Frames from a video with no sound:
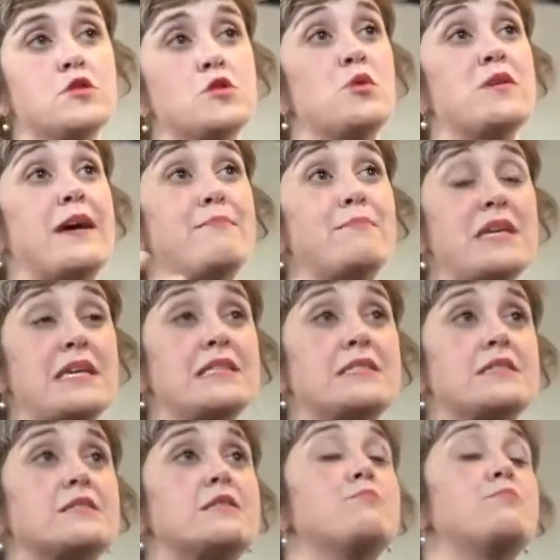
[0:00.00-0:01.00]
So what that
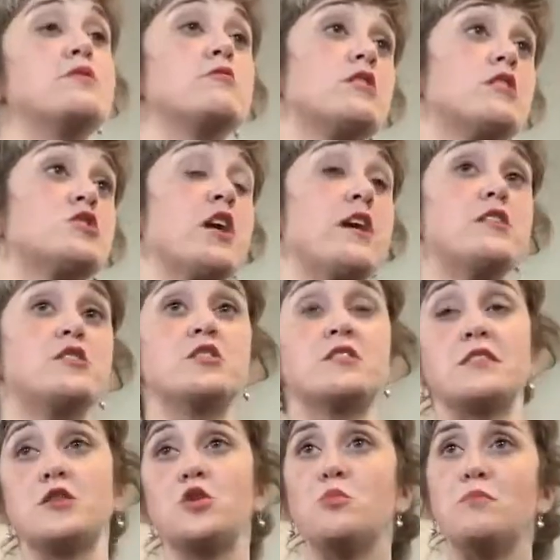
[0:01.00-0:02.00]
means is the building
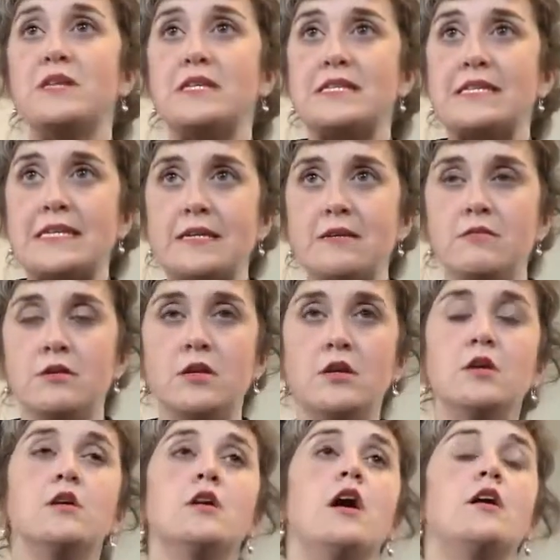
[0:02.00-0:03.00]
changes its humidity,
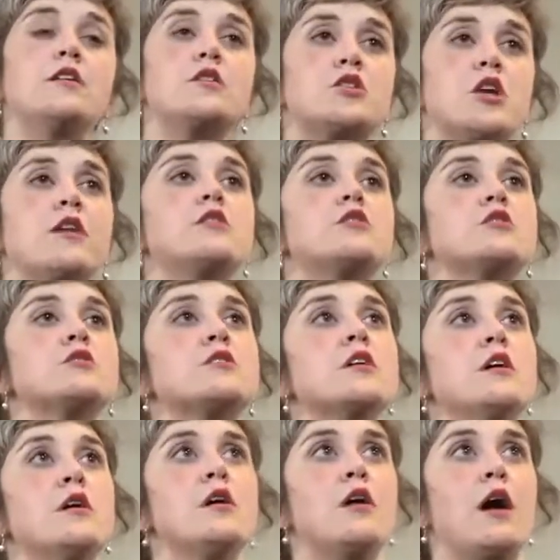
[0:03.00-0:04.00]
and it changes
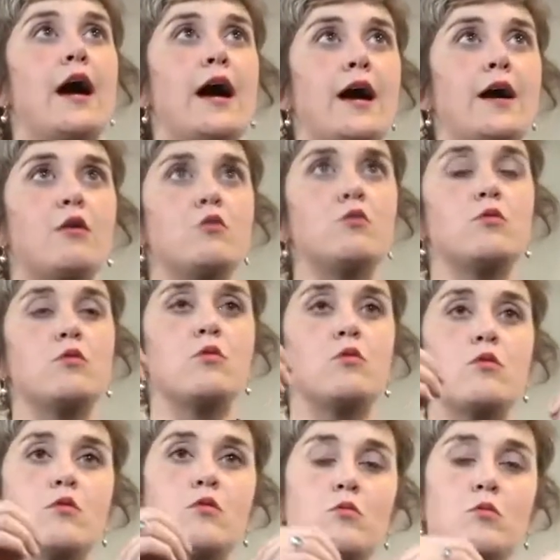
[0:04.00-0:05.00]
how
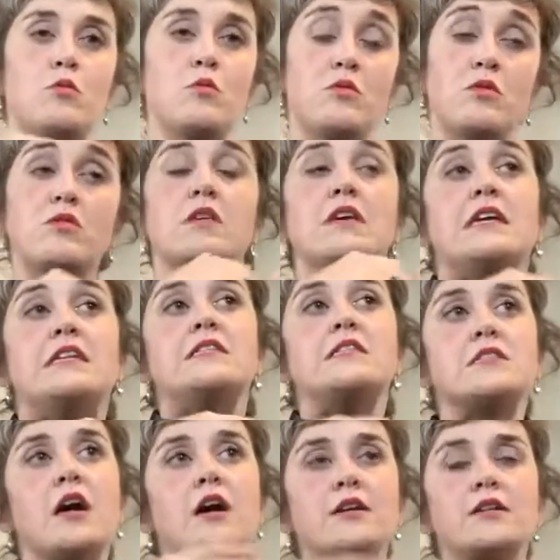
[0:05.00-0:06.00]

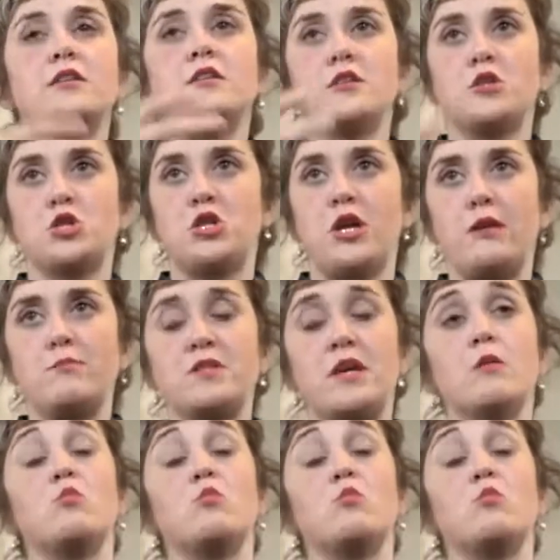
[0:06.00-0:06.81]
inside is shaped.